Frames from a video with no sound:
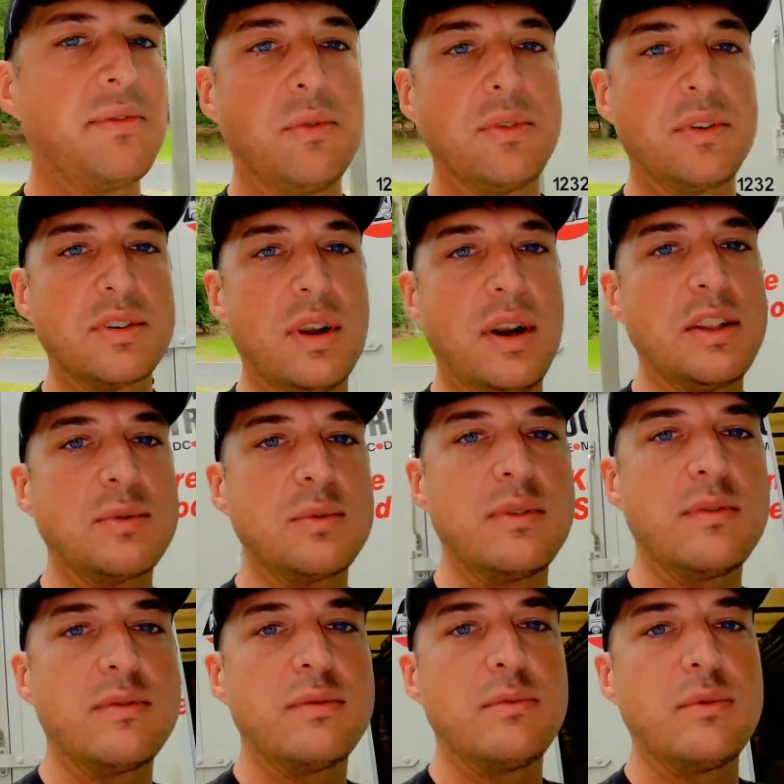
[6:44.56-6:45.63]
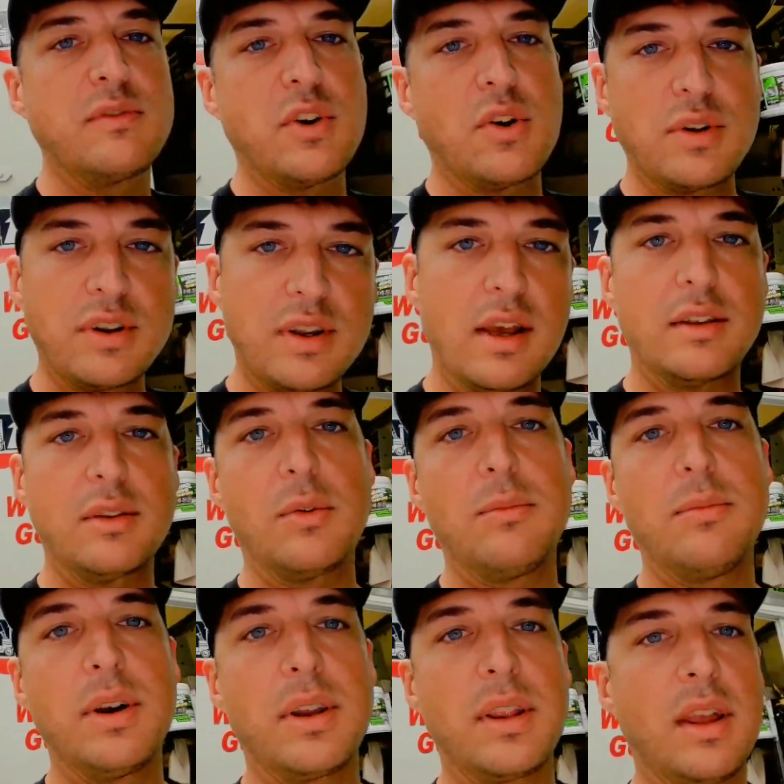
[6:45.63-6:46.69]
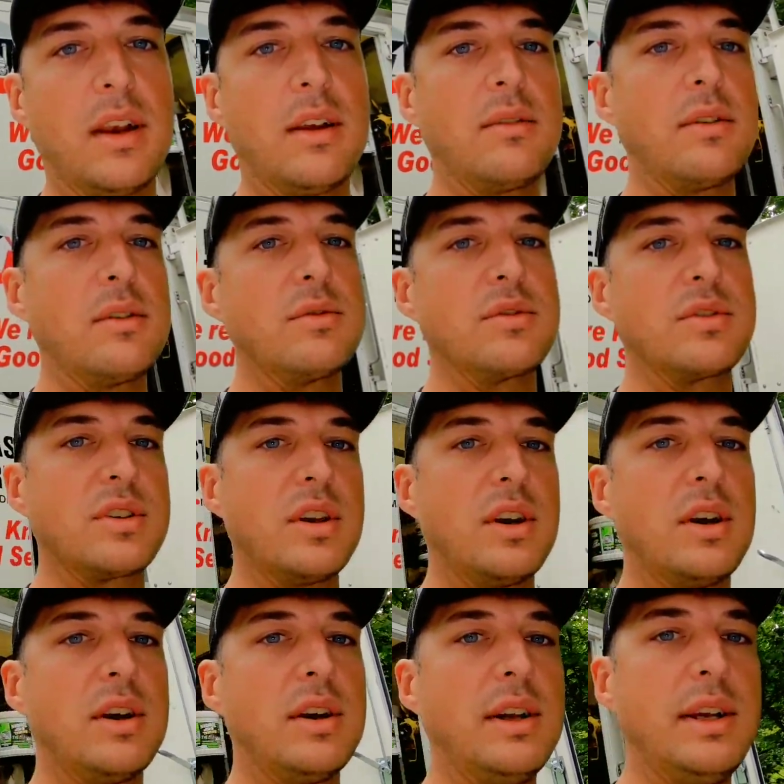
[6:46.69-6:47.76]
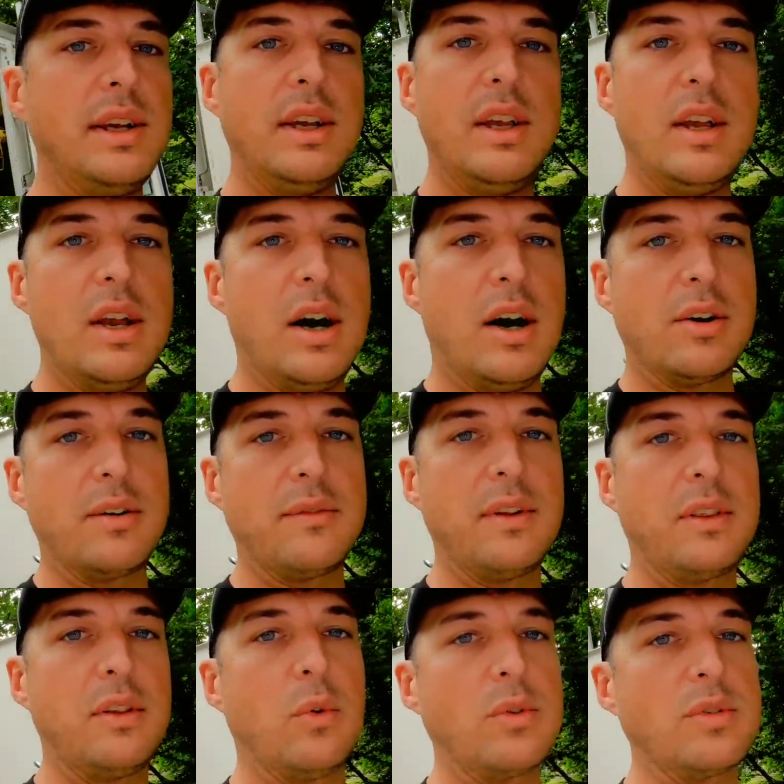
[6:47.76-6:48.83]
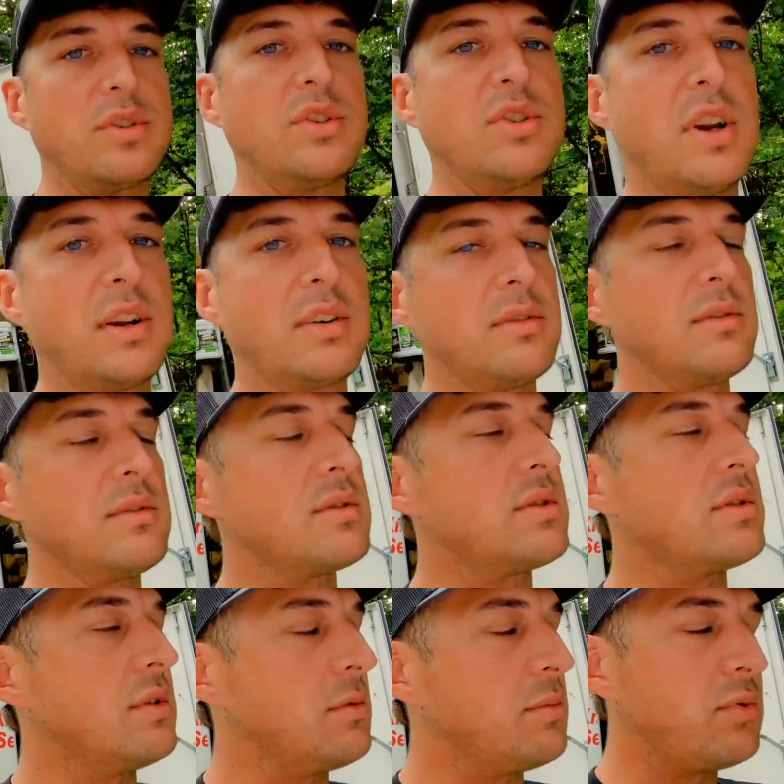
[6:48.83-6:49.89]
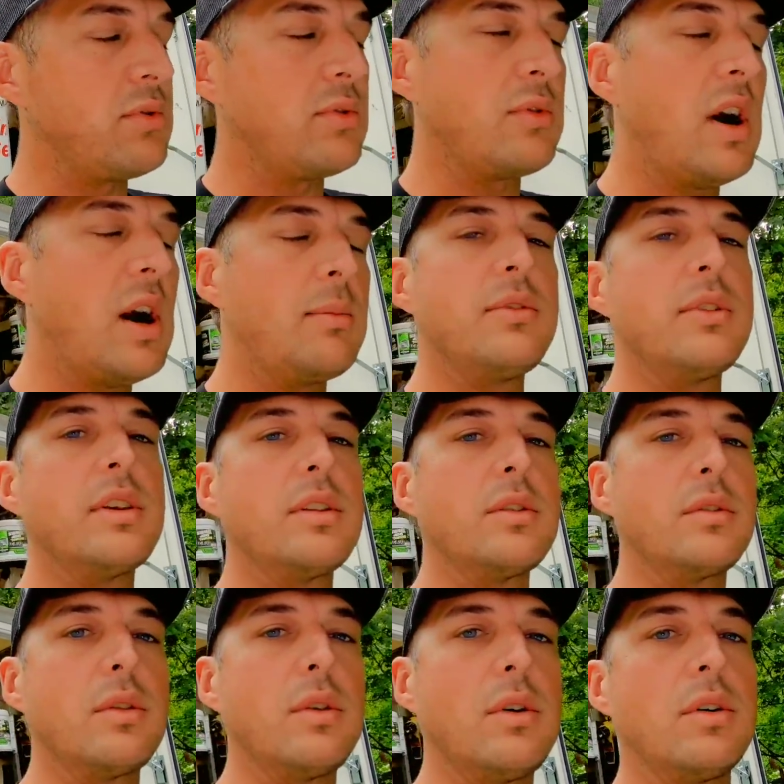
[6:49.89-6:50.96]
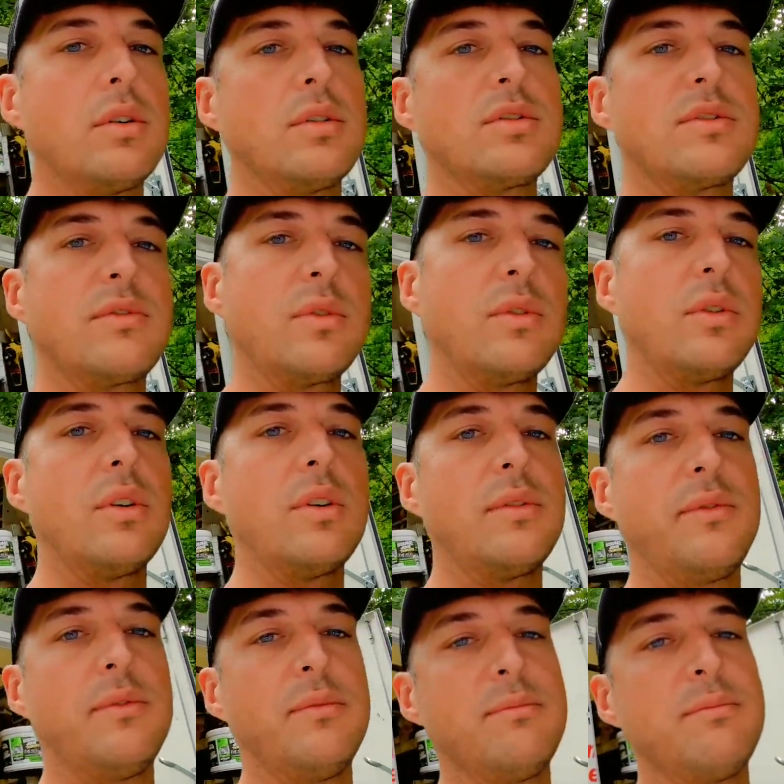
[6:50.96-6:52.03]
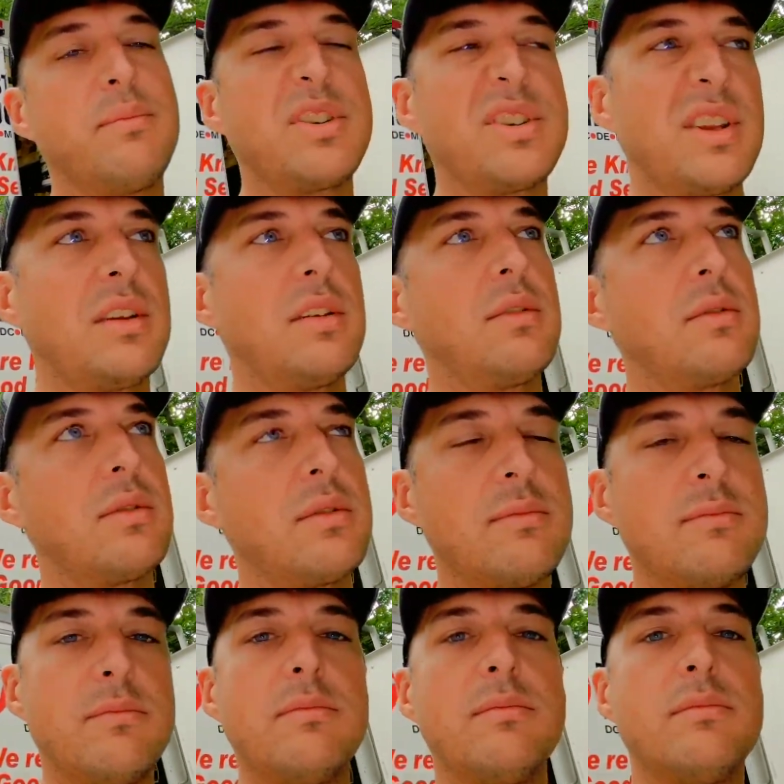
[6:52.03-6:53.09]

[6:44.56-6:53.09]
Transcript: the fueling side. So we've turned it down a little bit. Again, those 150 horse injectors, they're probably a little large for our particular